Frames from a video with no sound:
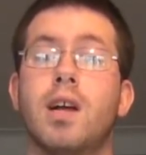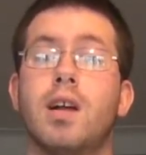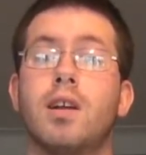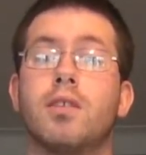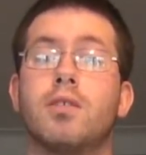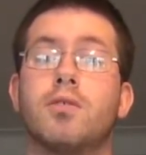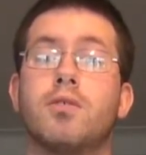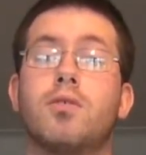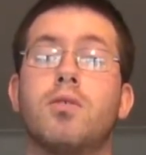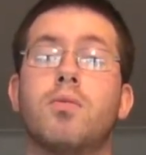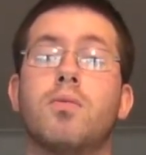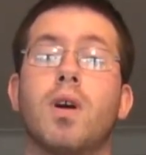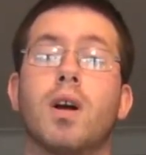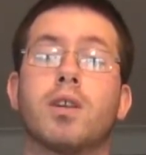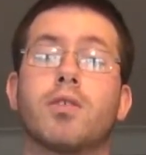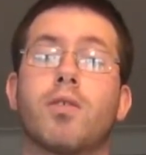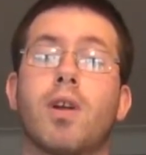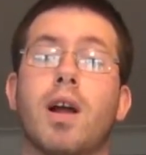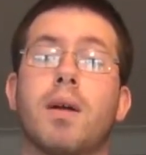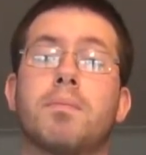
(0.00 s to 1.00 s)
you do want to
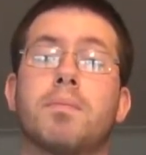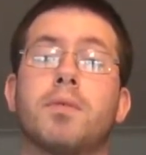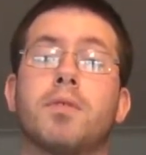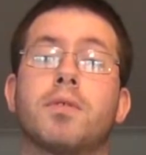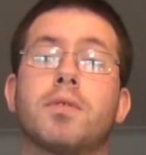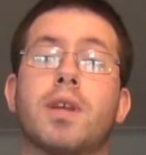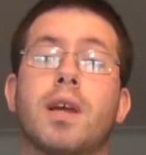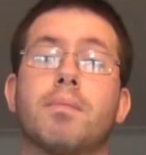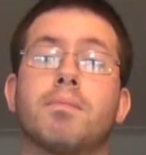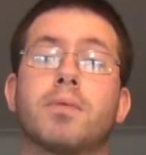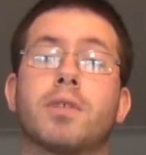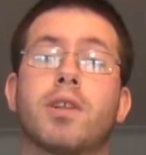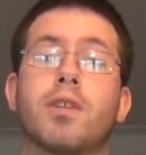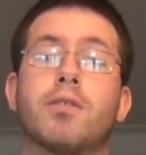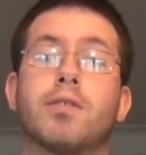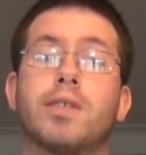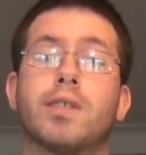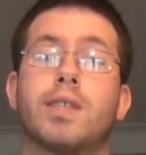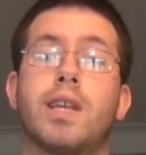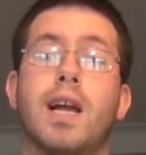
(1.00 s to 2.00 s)
drop your
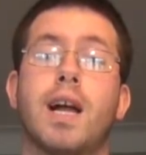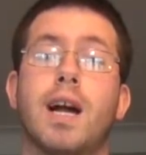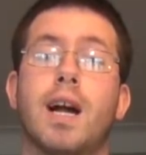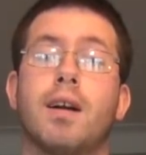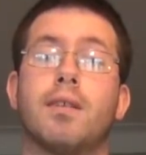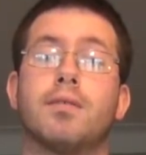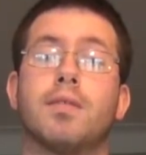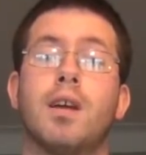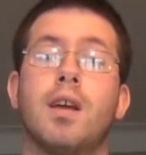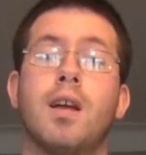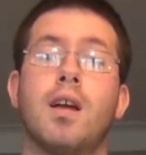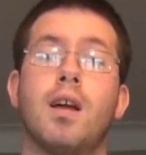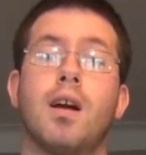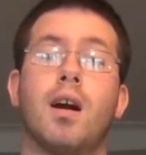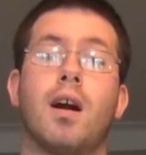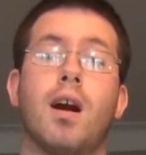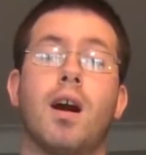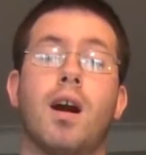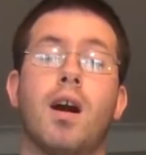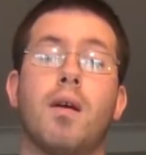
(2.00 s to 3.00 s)
temperatures down,
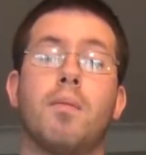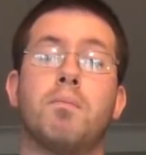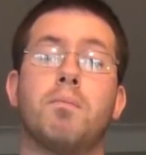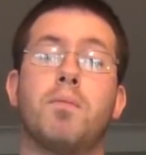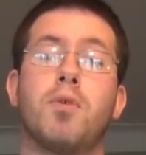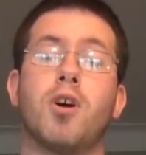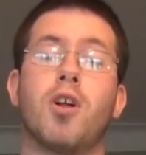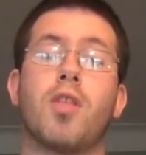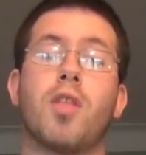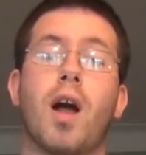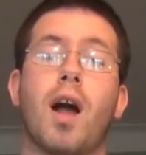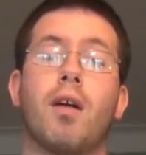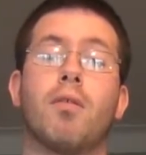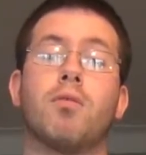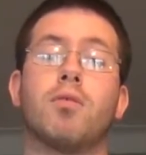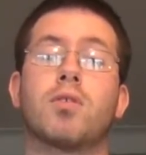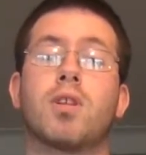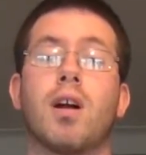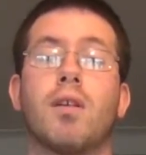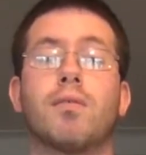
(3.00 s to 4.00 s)
but I will
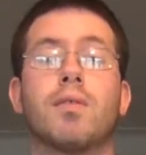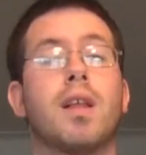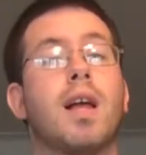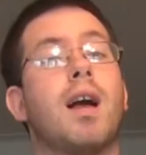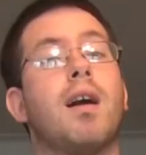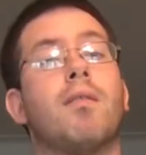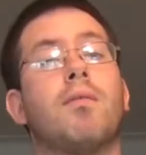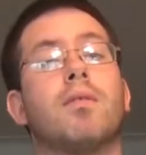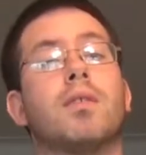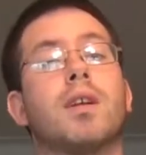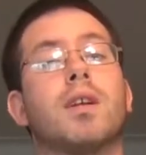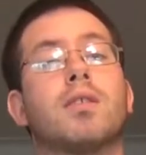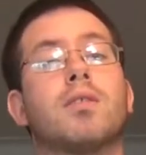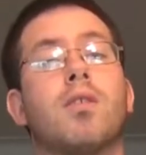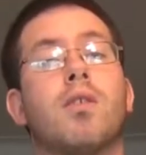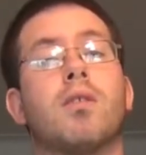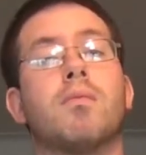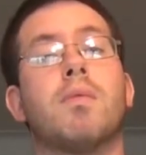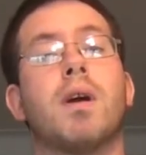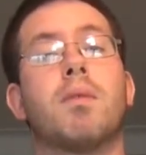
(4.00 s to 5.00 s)
cover that when I
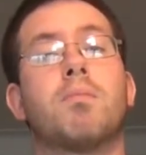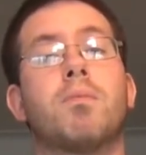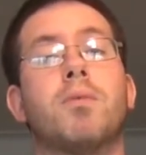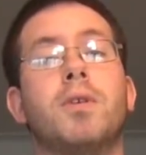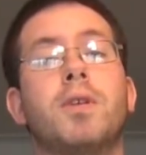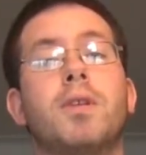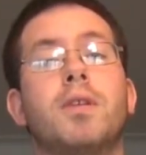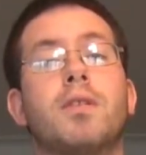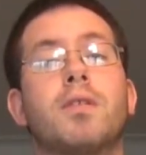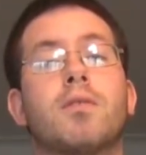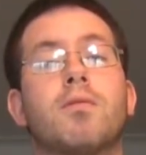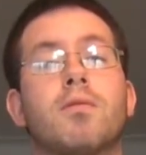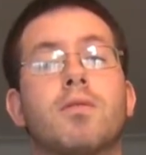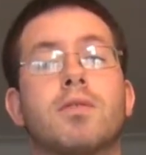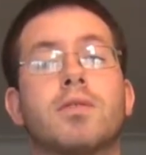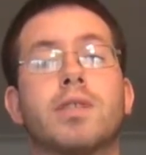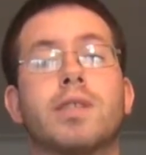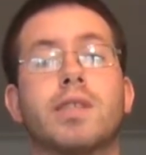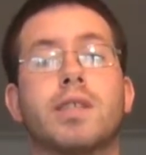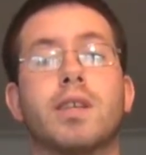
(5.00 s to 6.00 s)
talk about breeding corn
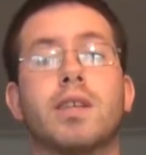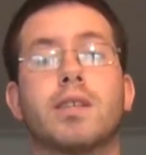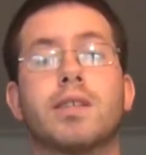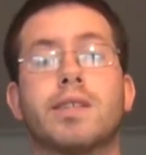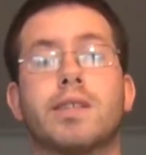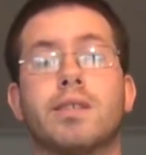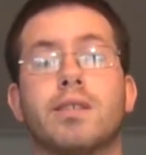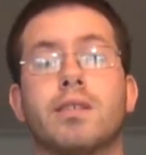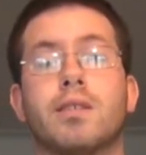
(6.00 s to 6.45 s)
snakes in a